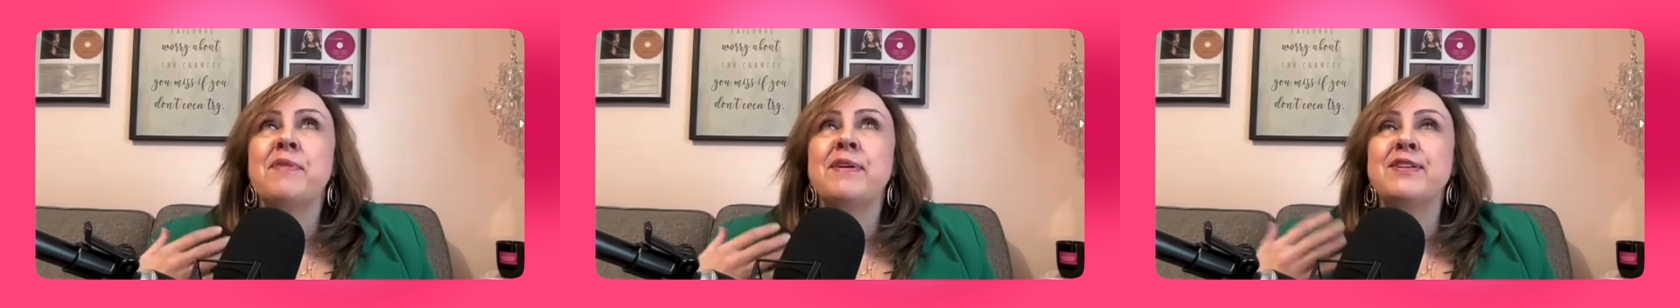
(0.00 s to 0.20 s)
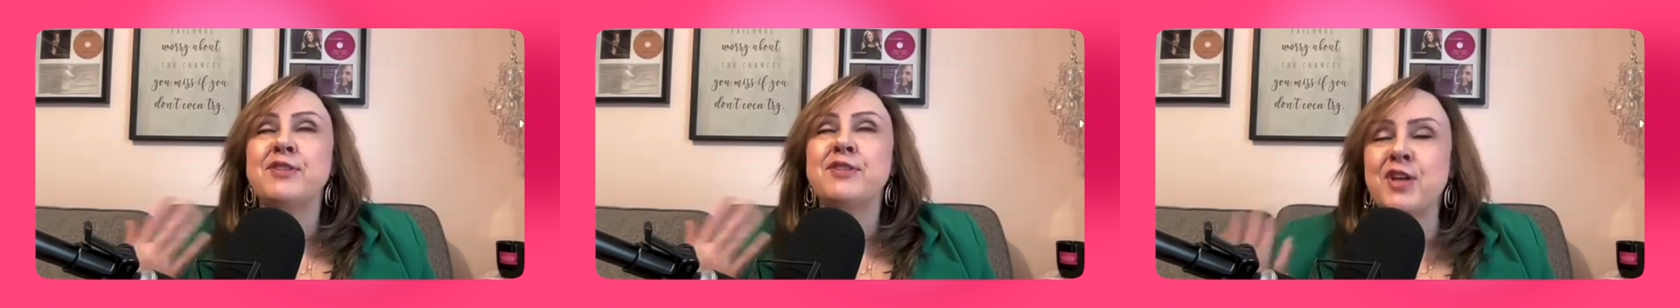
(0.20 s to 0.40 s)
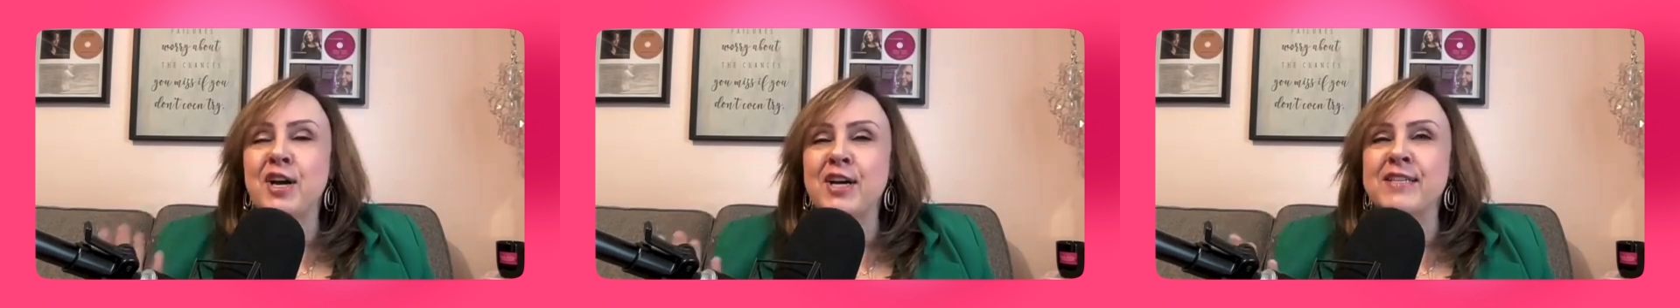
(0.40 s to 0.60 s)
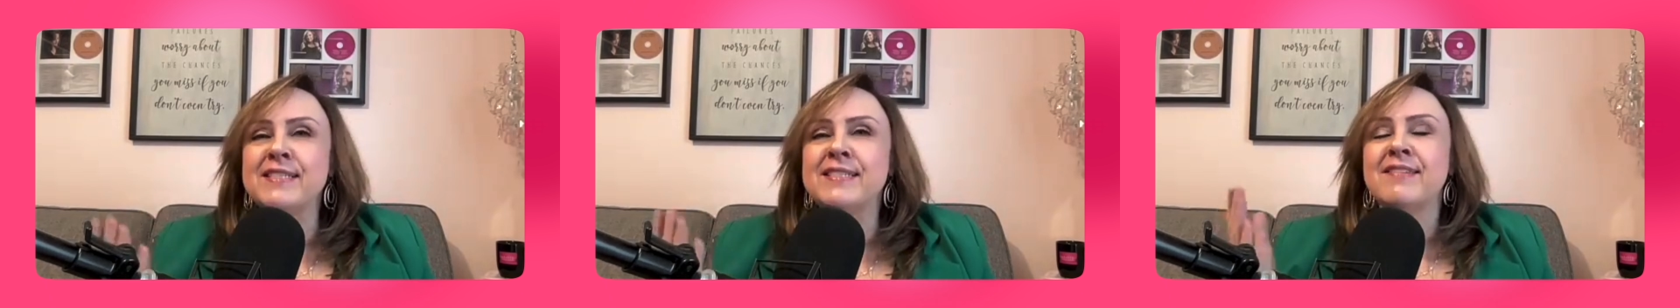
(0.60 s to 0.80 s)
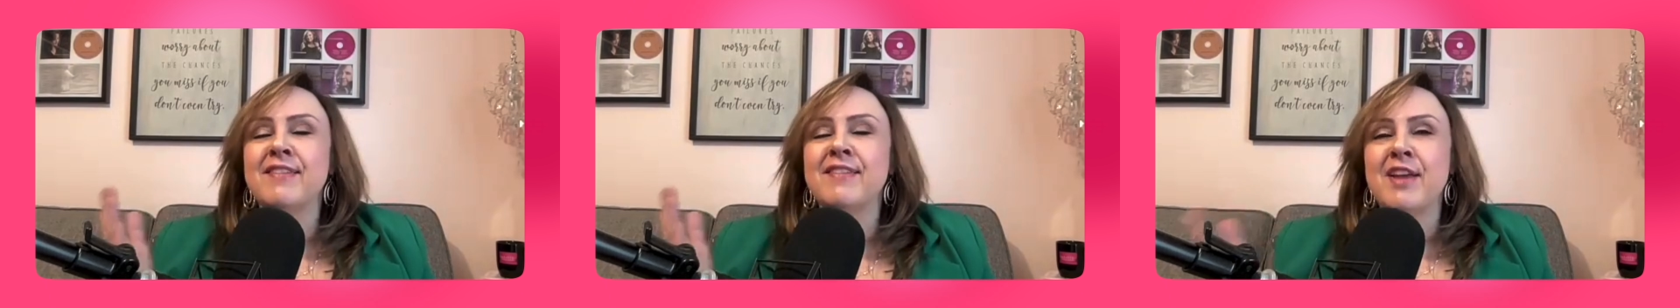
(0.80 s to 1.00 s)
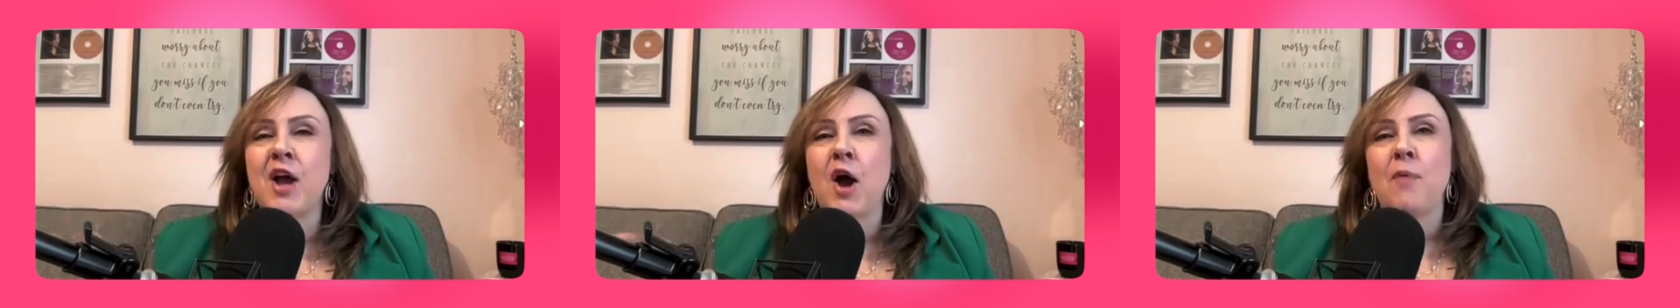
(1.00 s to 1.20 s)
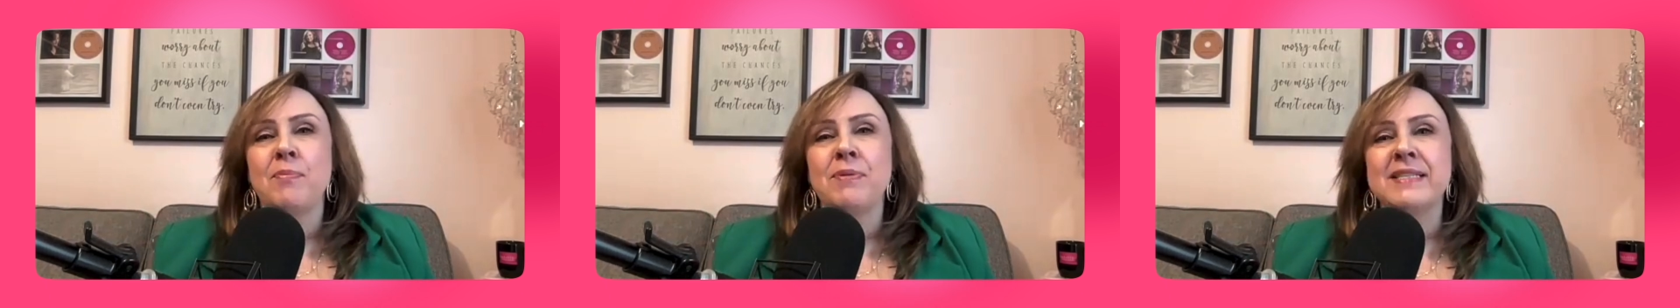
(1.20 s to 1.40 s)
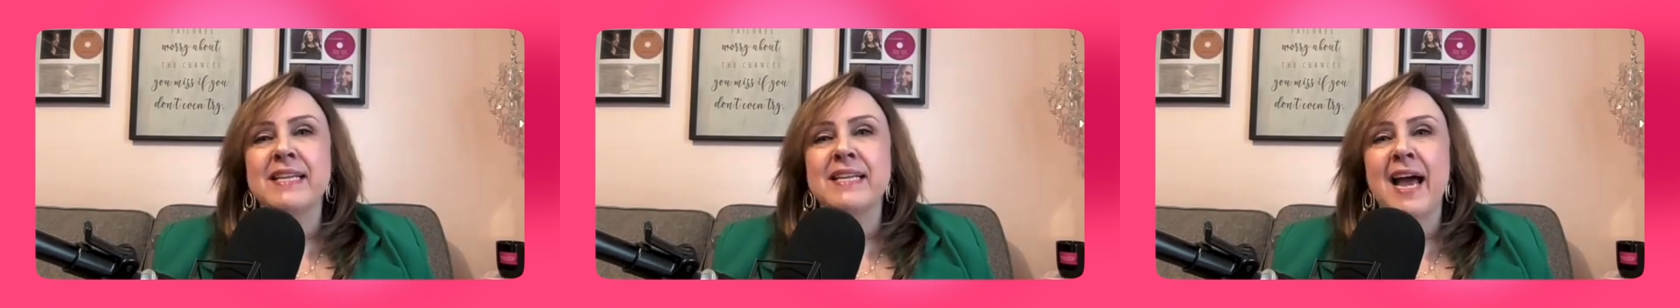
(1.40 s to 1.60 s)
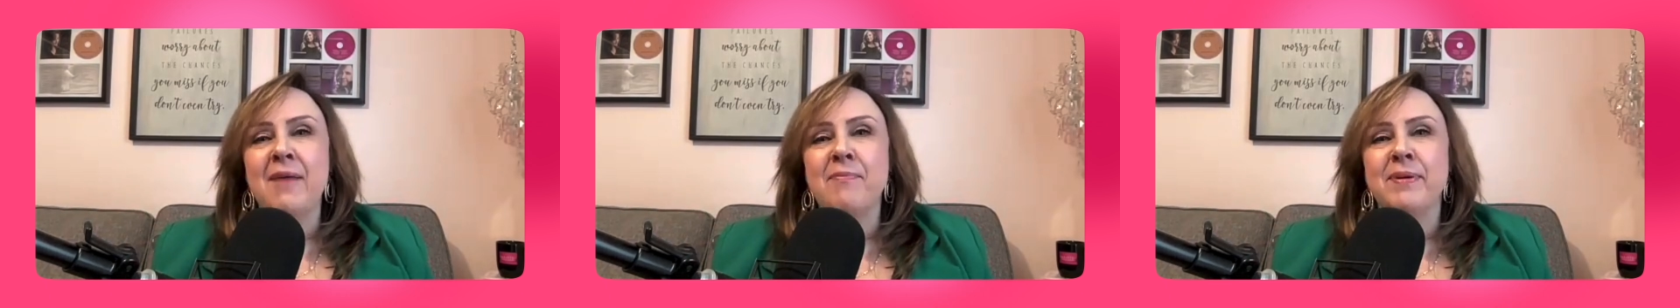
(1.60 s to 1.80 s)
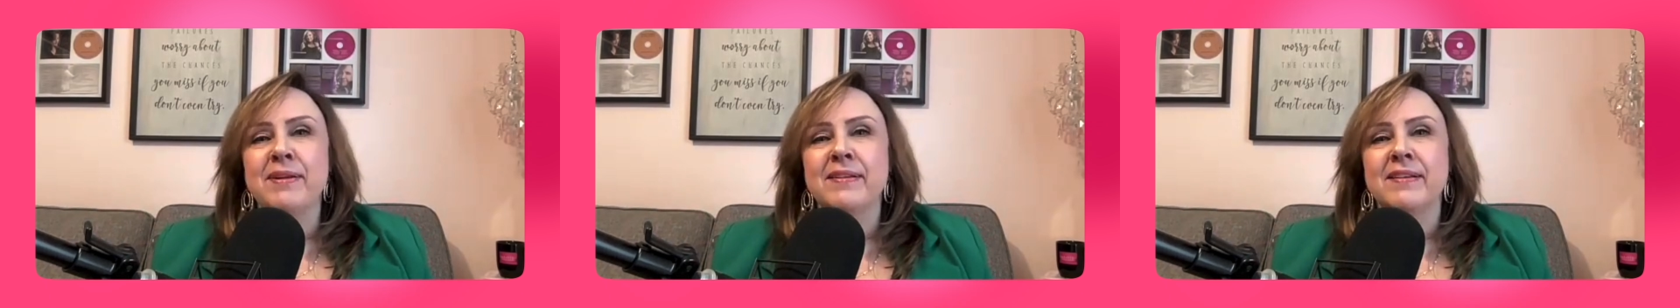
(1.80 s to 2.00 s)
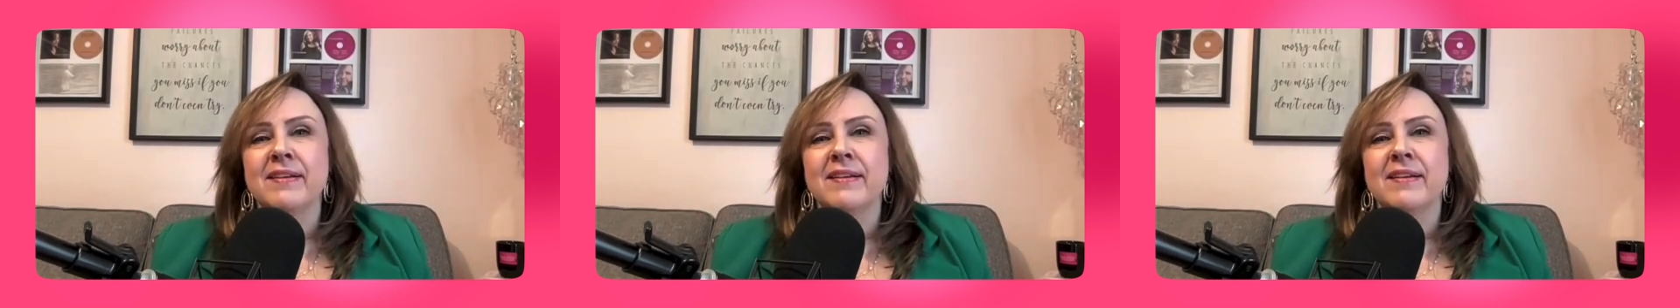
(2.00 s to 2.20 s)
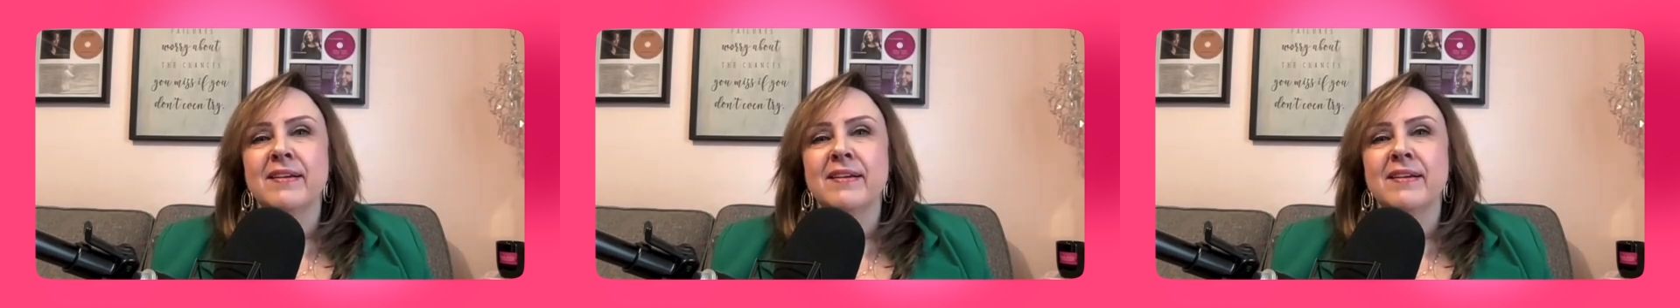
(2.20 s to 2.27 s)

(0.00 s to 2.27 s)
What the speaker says: But just the opposite happened.